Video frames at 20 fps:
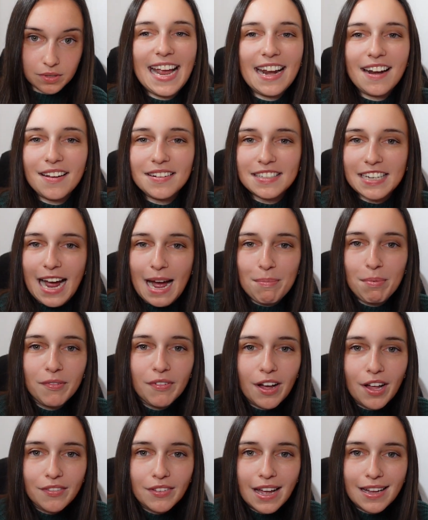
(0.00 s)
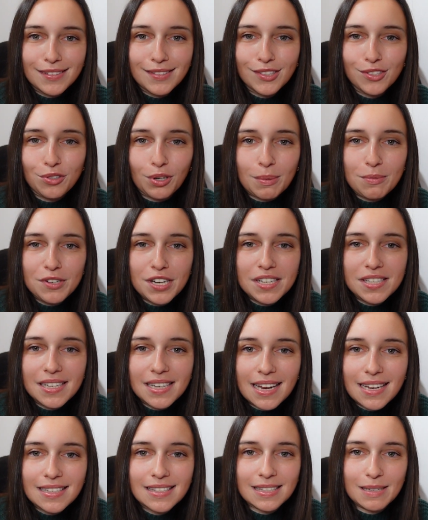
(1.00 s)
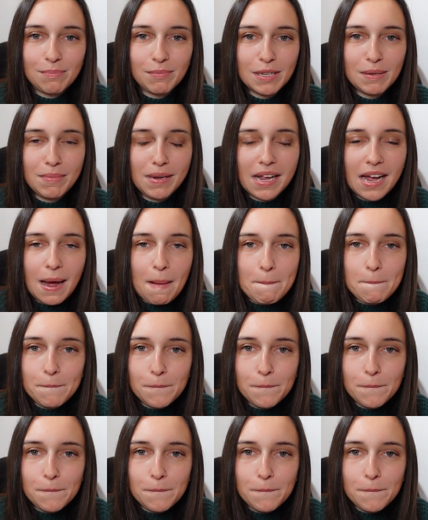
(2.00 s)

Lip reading: And on top of all that, storm chasing has simply become